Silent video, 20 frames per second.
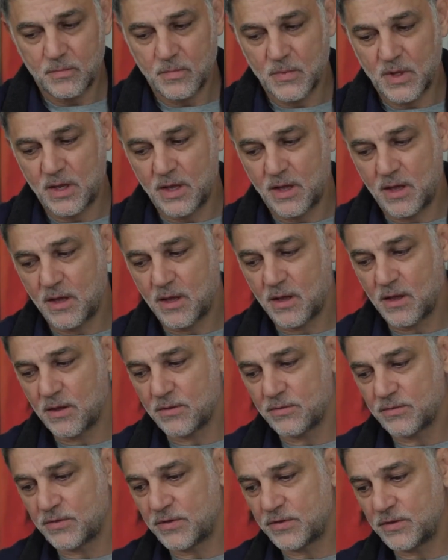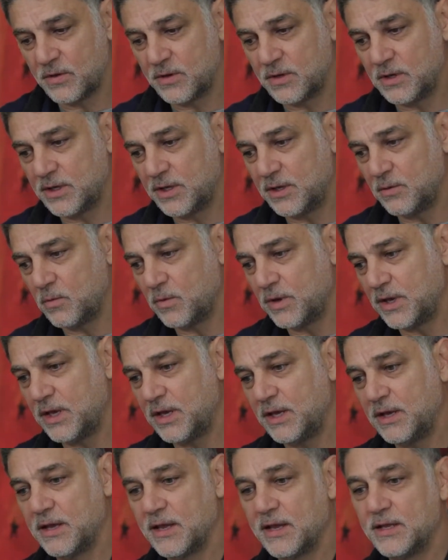And thirdly,
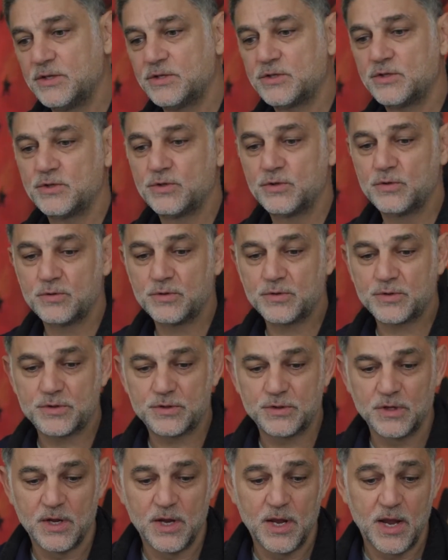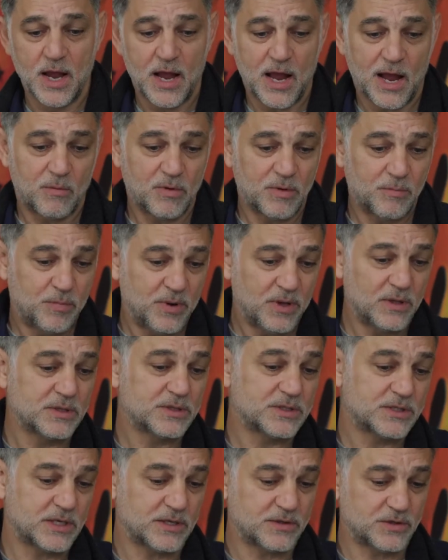we introduced and we
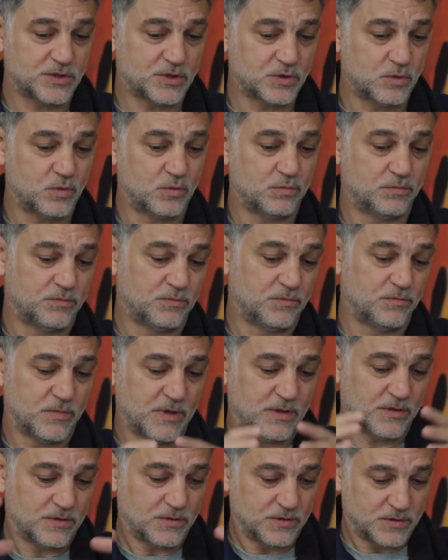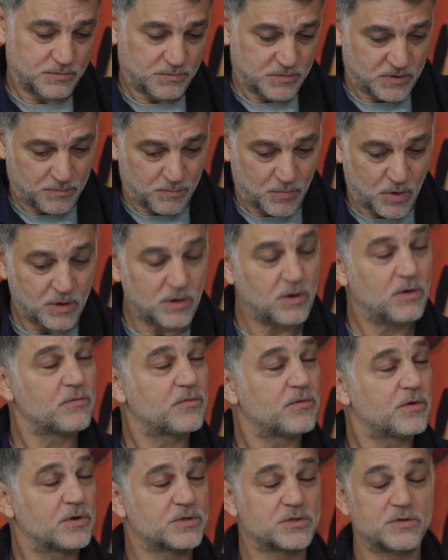built the model of
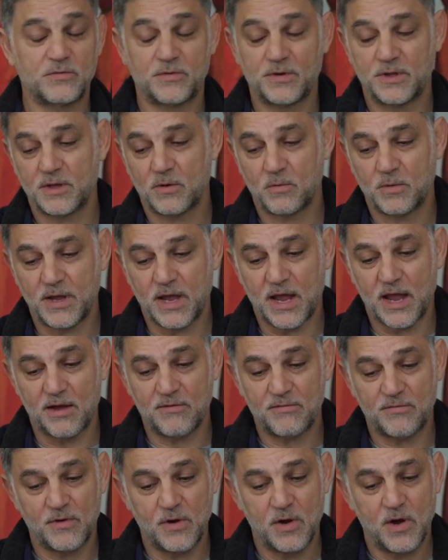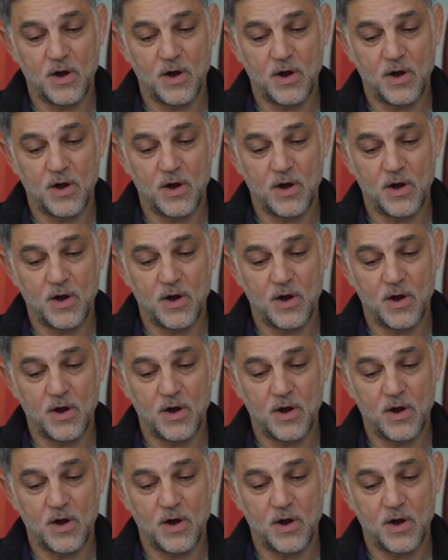philosophy that we have